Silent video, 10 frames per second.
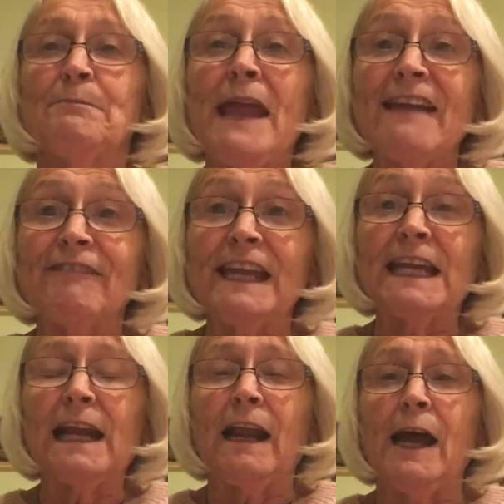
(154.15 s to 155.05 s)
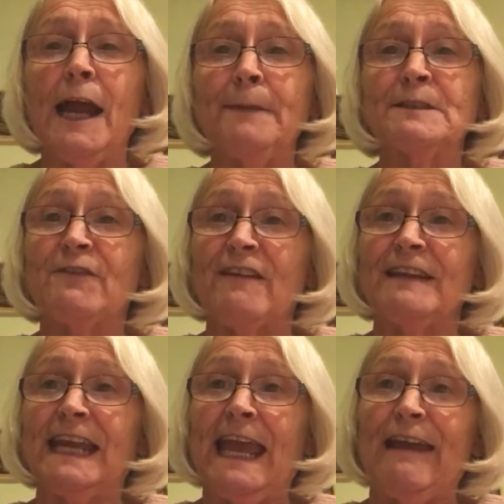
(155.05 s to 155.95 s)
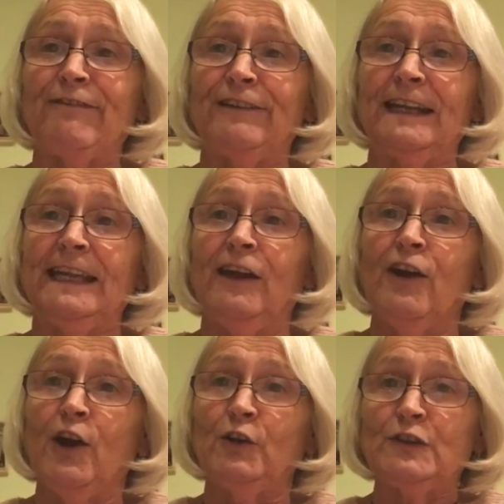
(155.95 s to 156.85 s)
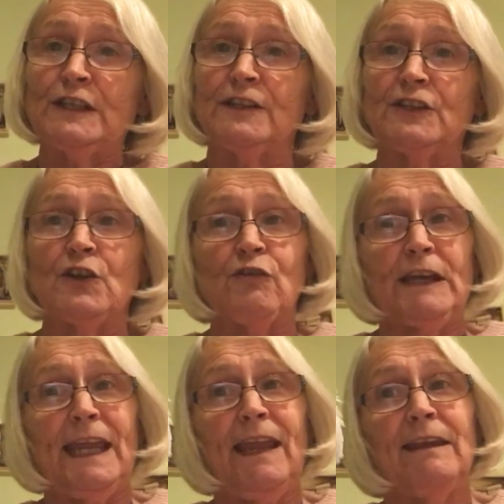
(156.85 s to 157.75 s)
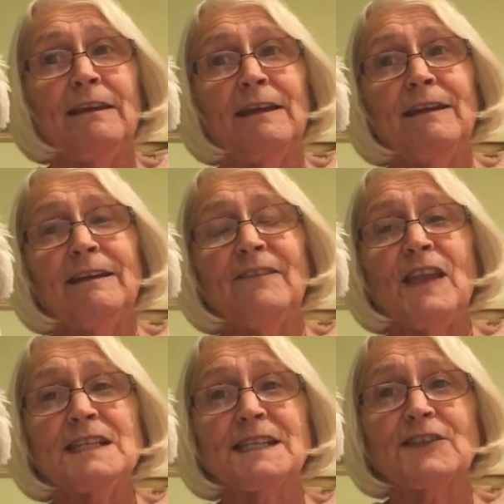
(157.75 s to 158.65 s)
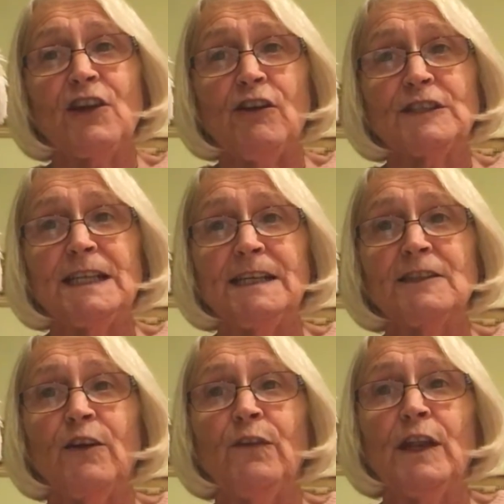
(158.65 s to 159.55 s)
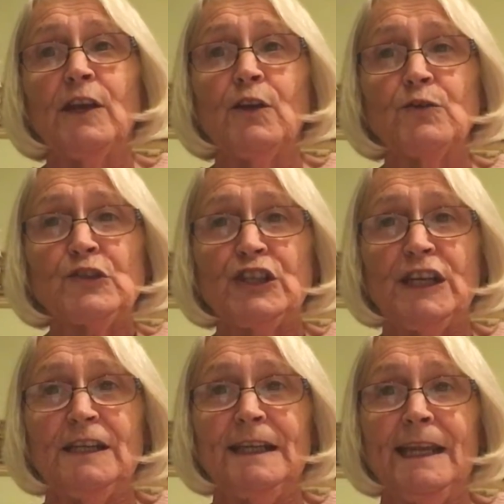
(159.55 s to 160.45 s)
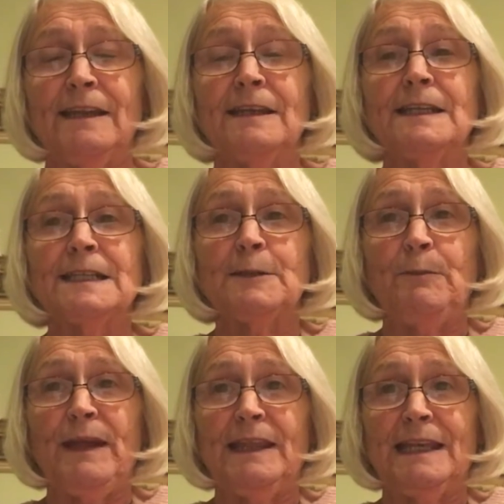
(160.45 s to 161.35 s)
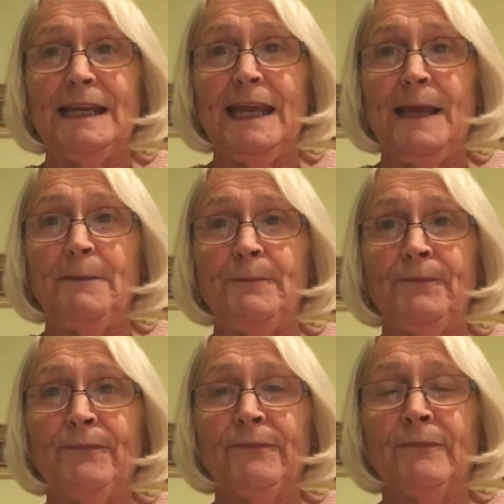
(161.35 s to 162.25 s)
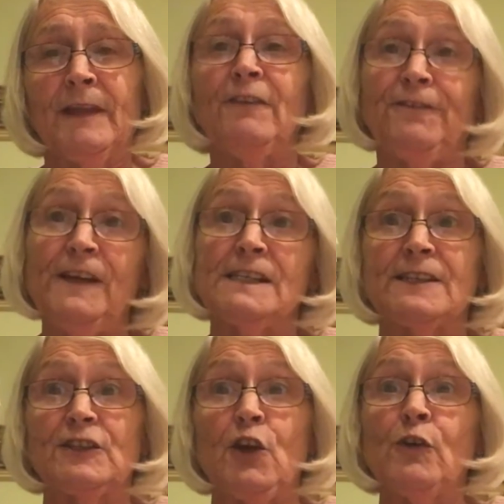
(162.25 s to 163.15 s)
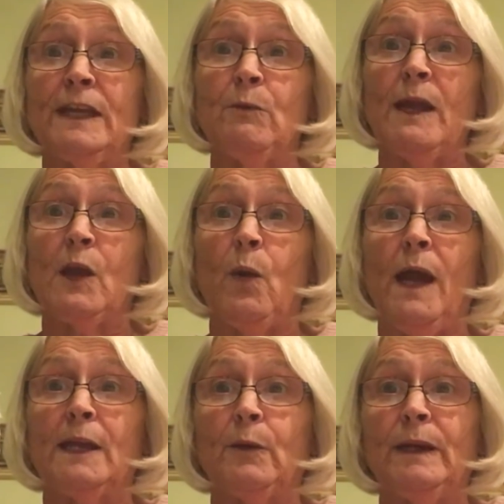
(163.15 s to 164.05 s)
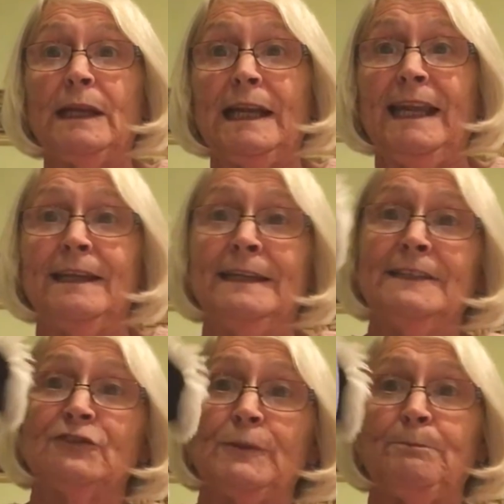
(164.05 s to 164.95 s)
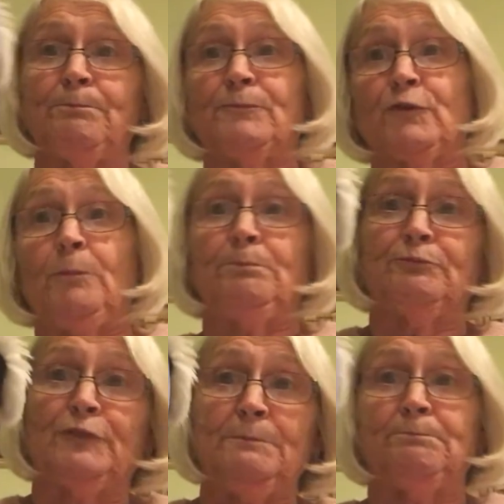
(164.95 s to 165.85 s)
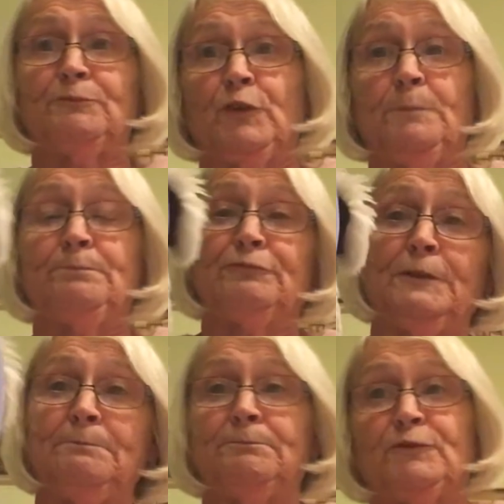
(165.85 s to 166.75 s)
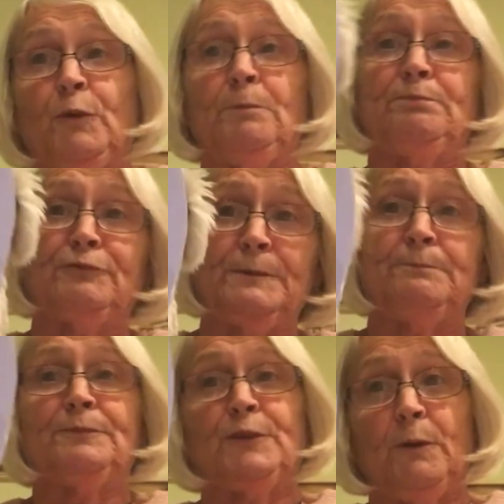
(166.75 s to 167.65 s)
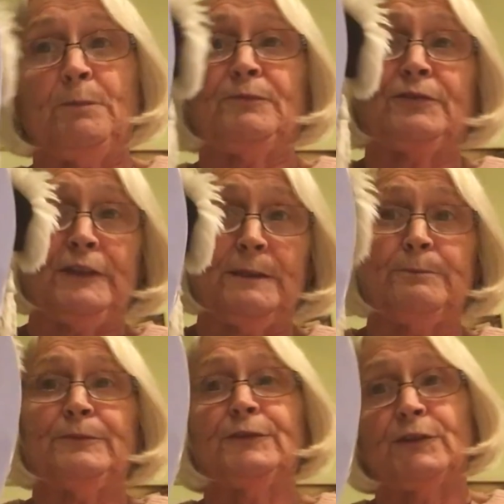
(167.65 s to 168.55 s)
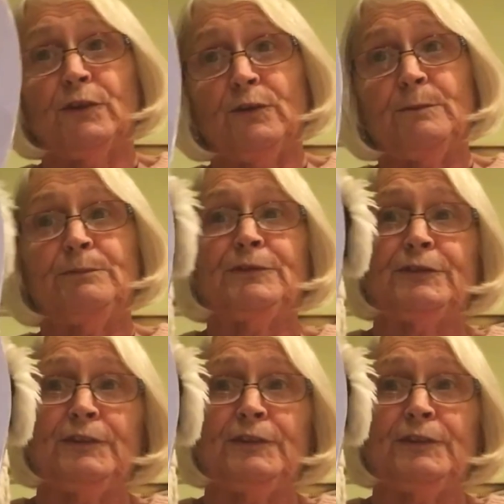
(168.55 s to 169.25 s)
Mary climbed very carefully onto the donkey and they started on the long journey to Bethlehem. At first, the donkey went quite quickly. Trip, trop, trip, trop, trip, trop, trip, trop, trip, trop,